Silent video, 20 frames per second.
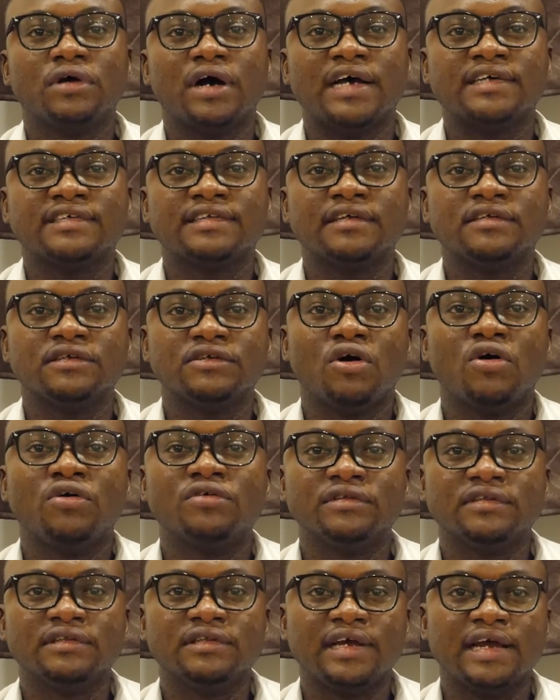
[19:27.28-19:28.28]
I started
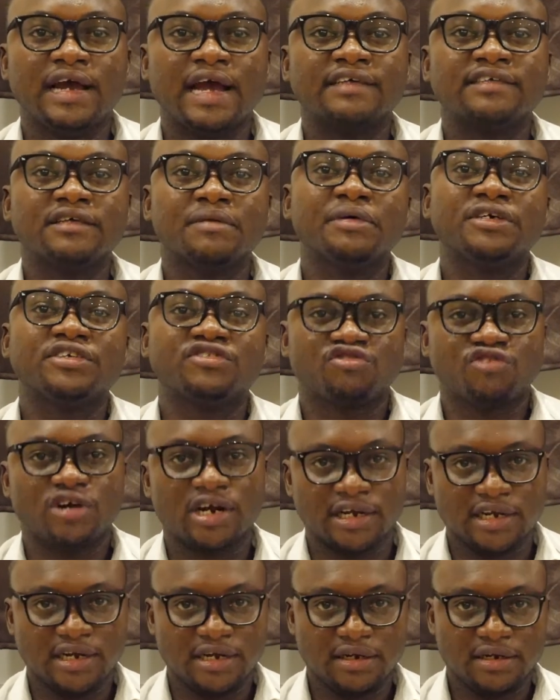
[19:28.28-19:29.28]
on the SMS
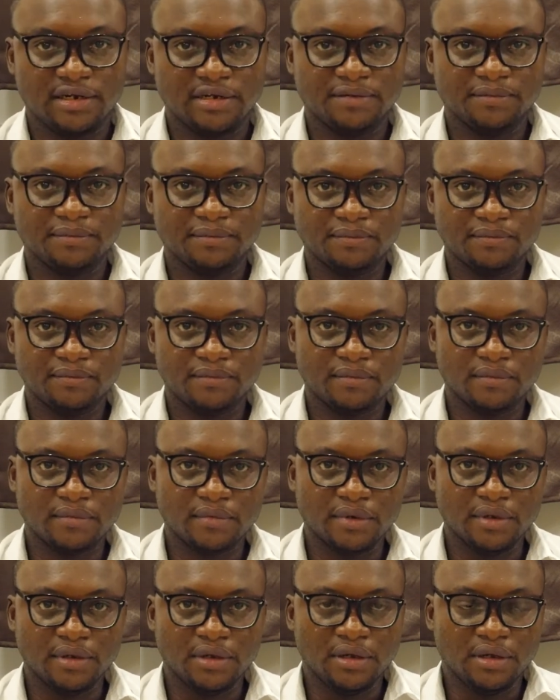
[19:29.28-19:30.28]
tracking.
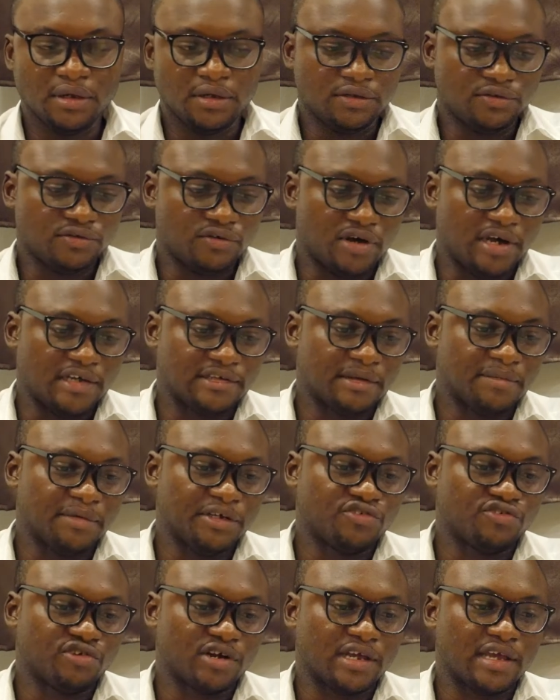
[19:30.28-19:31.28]
So
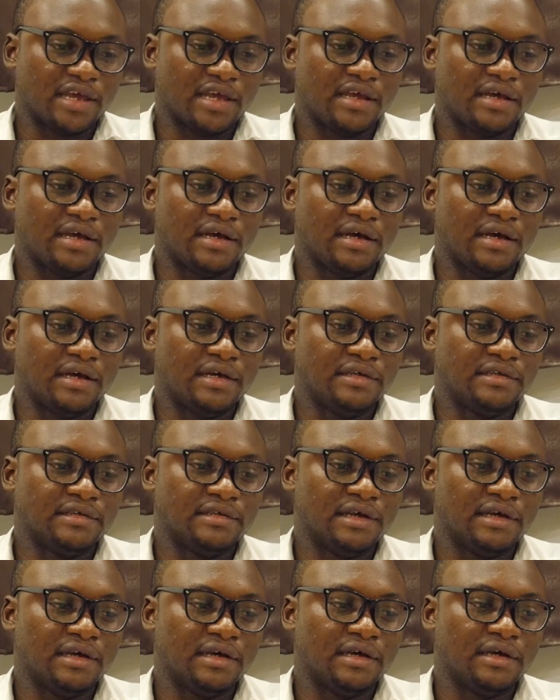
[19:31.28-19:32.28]
SMS tracking is
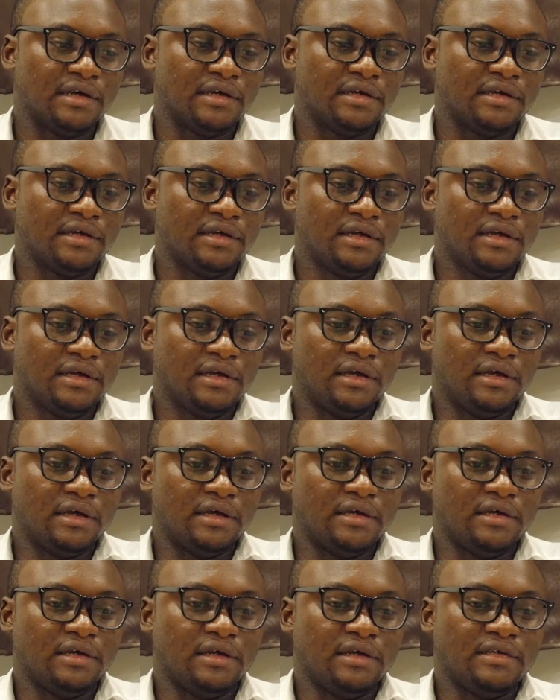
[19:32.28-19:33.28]
a
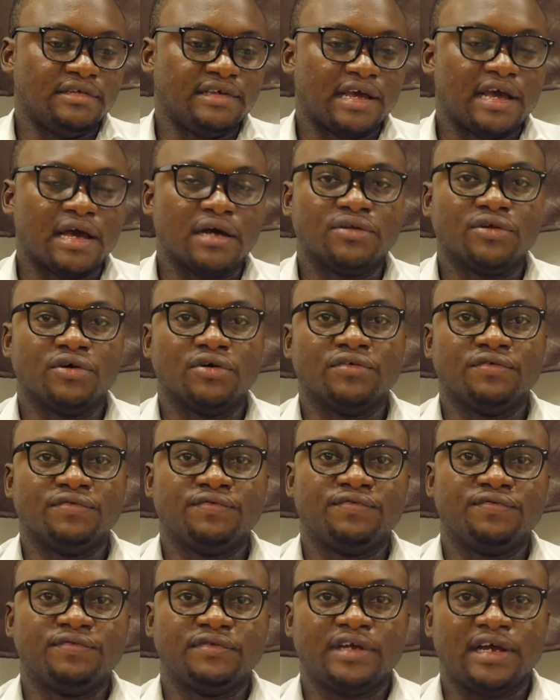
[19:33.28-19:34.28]
kind
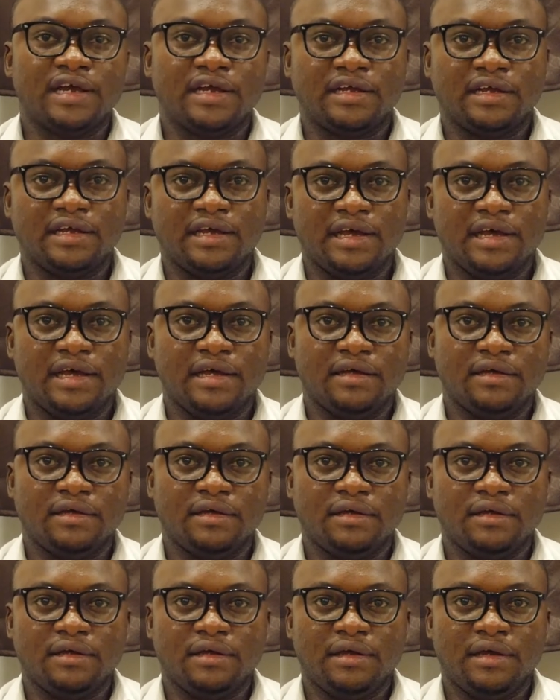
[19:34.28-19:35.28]
of
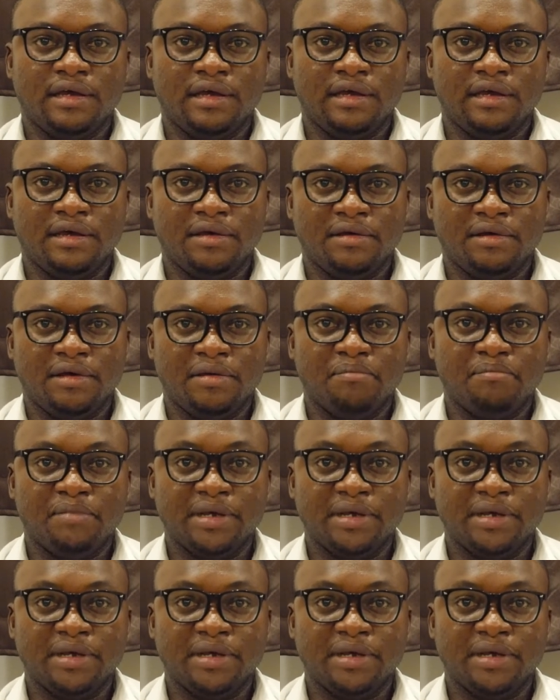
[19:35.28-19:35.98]
a